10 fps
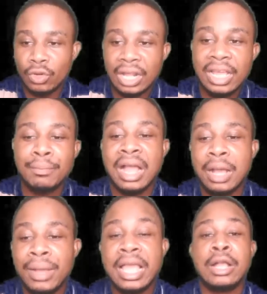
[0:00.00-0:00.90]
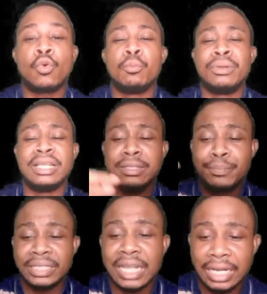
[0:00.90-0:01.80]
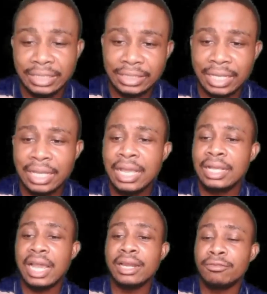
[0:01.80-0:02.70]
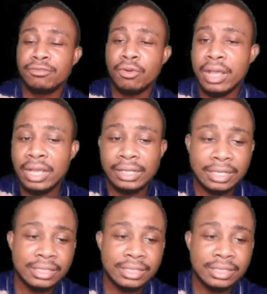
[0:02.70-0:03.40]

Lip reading: video na, na Mahama e complain ni bitterly, se, Ghana for e